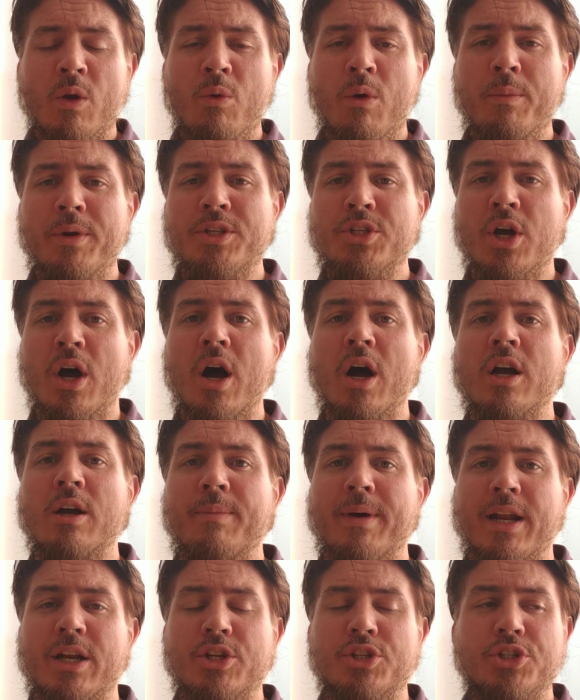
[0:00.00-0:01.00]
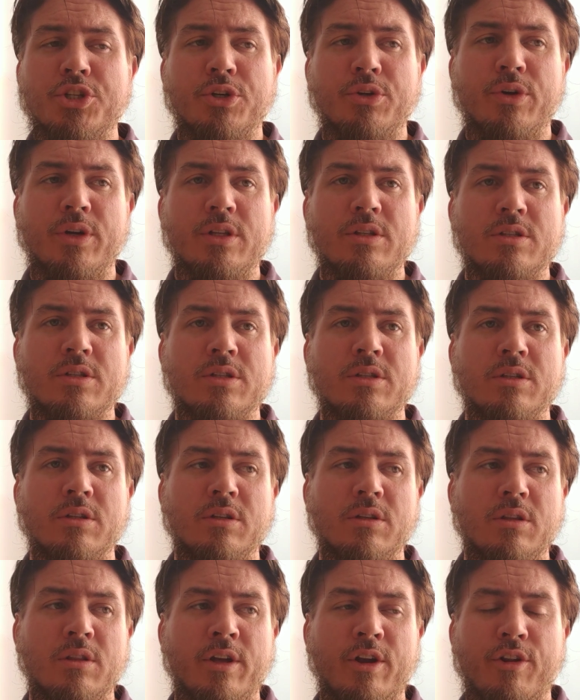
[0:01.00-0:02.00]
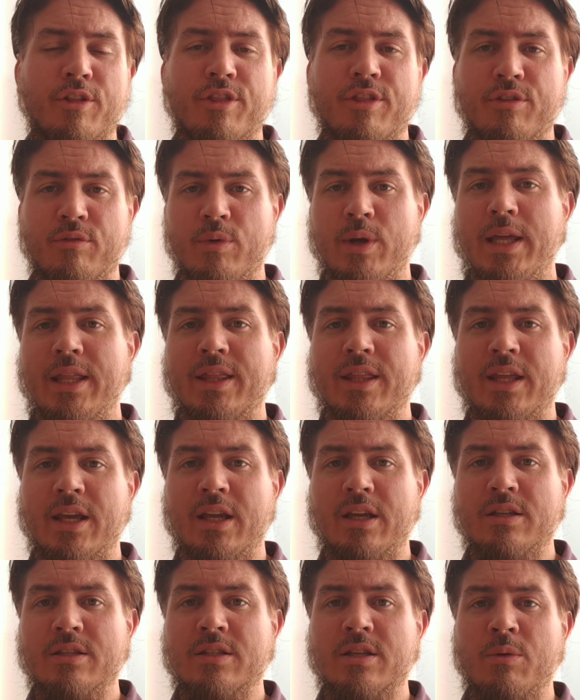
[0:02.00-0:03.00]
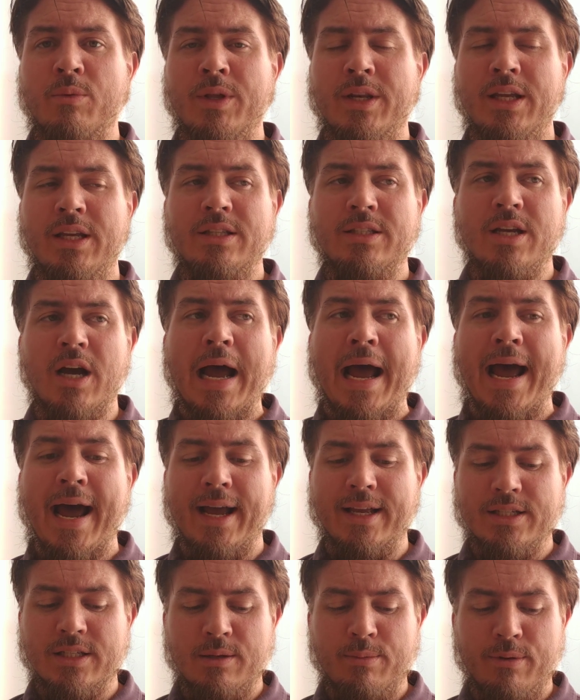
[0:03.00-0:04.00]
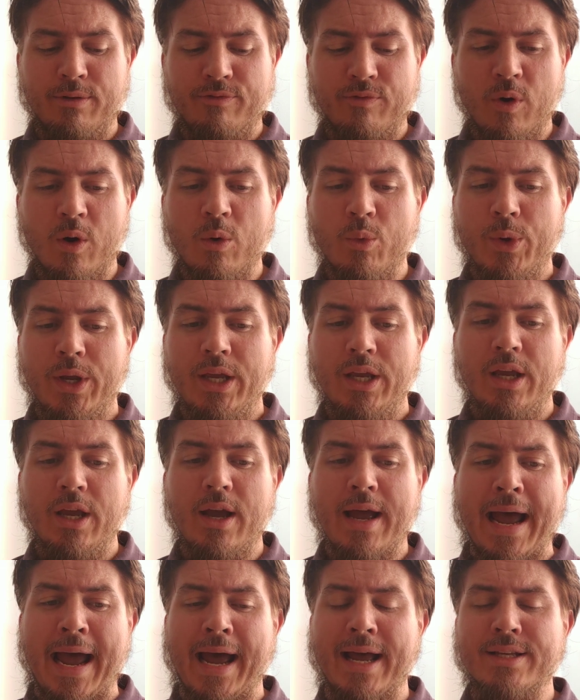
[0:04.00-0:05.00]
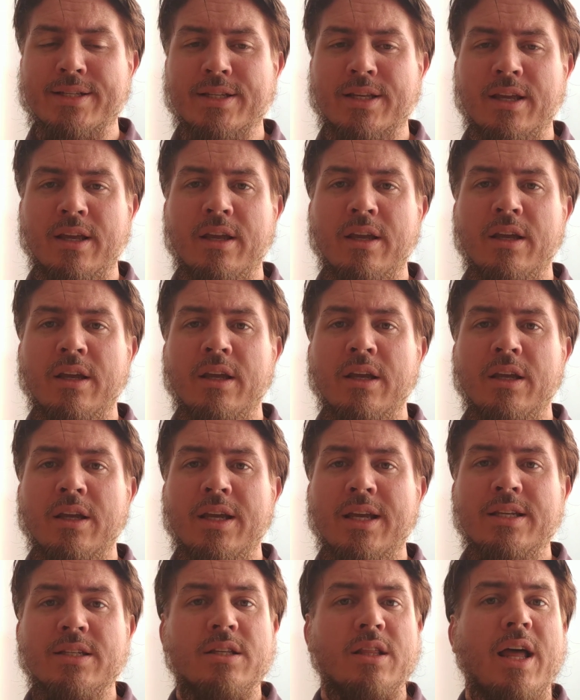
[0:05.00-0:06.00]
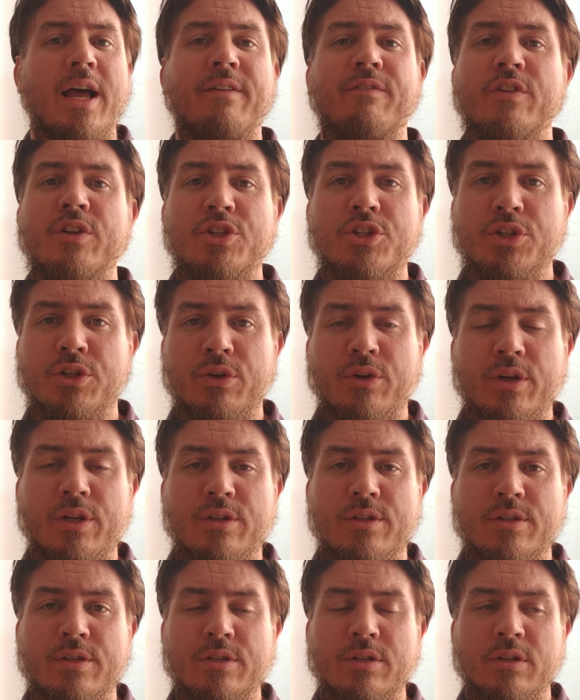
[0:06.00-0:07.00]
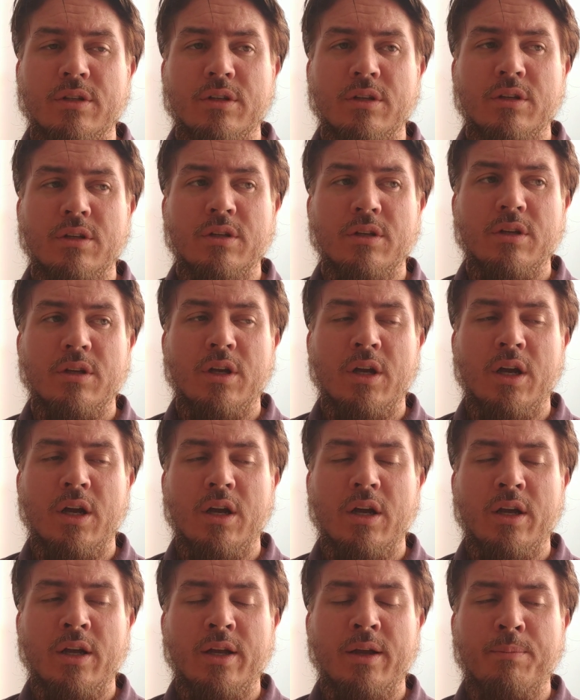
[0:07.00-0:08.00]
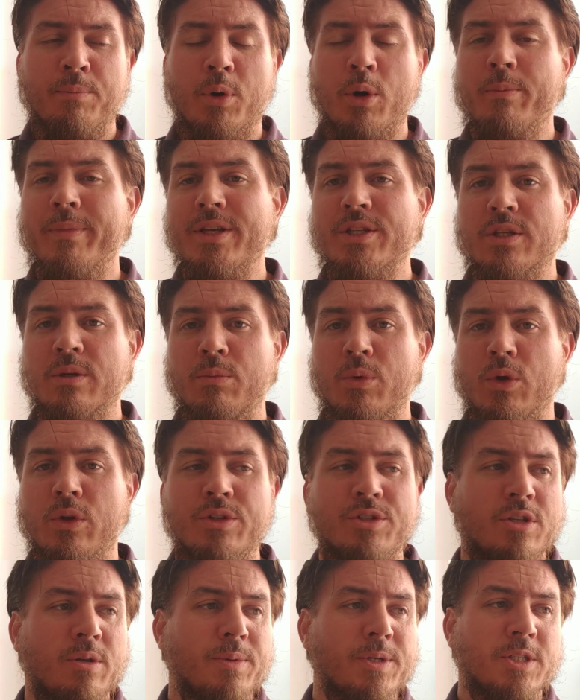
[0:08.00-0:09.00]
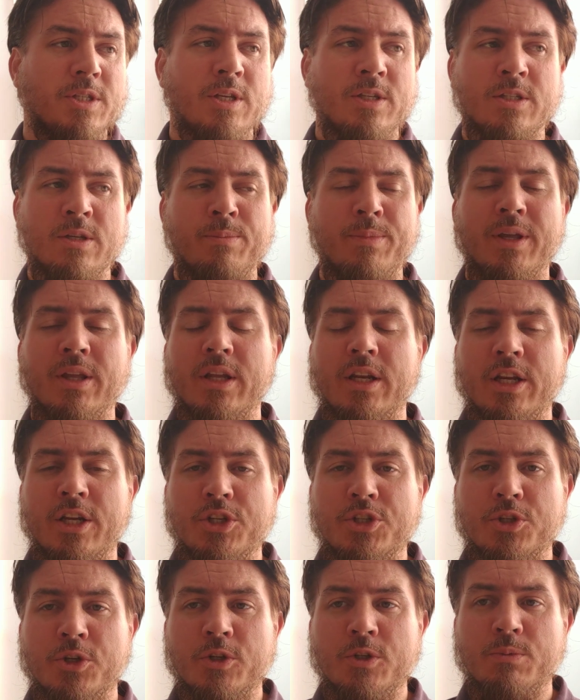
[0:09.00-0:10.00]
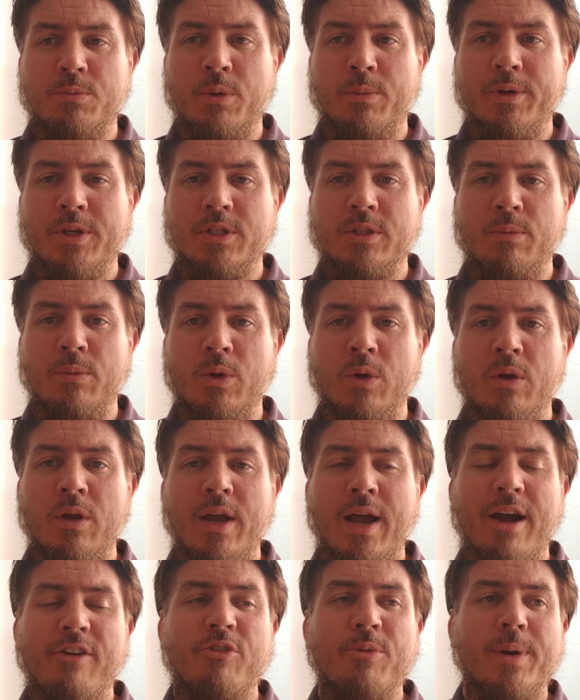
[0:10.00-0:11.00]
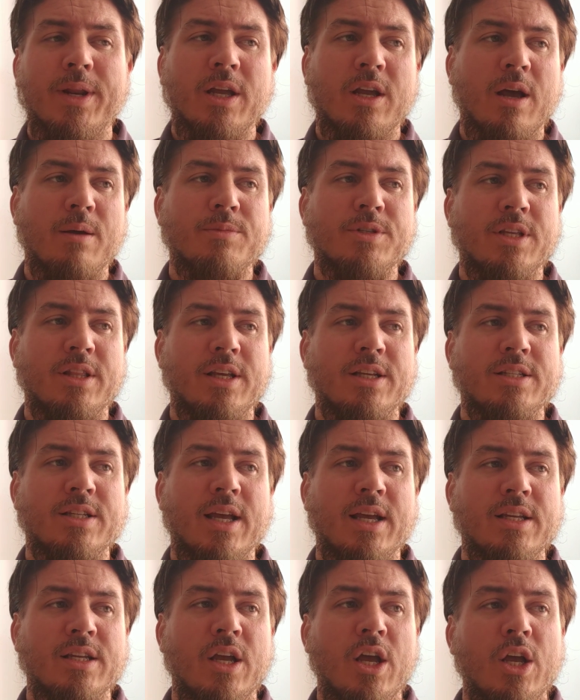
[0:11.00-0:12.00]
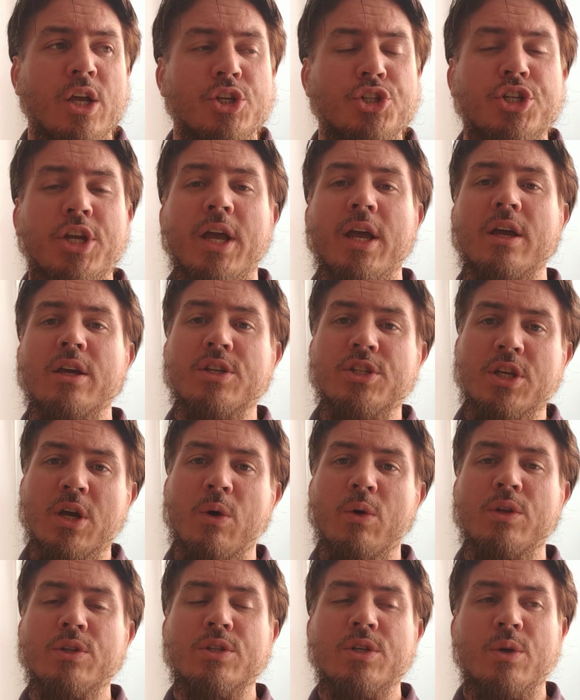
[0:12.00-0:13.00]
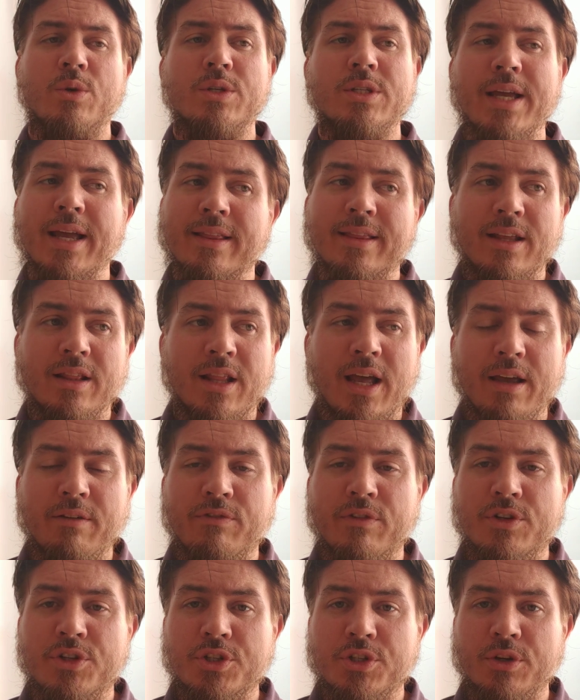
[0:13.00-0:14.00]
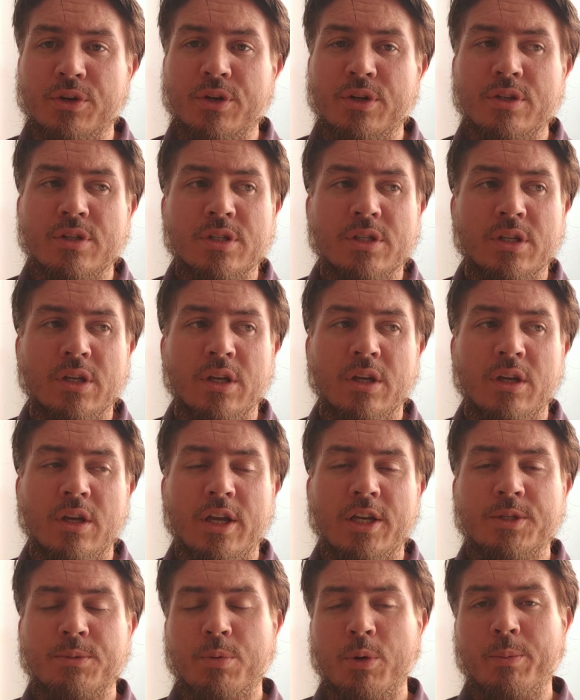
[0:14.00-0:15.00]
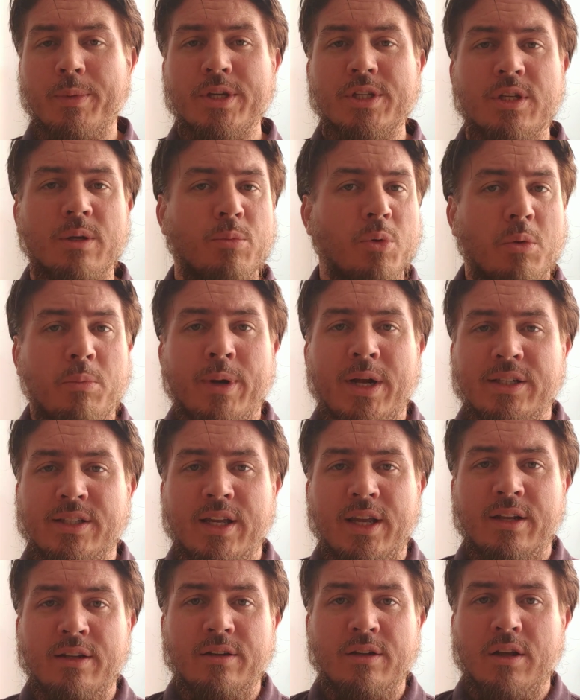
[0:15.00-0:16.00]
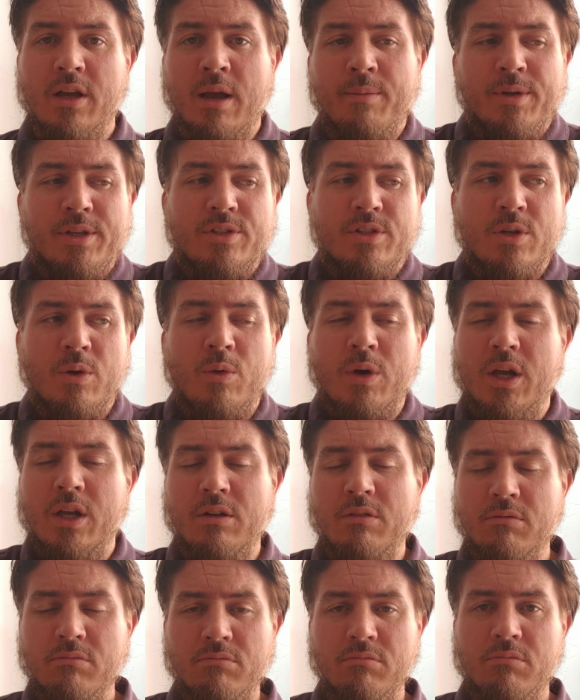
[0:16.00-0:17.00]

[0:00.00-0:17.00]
when we talk about insurance, there are three things that we need to ask before we ask, is life insurance uh, permissible? Is disability insurance permissible? Everybody comes and they say, Sheikh so-and-so said that life insurance is permissible. I mean, so what?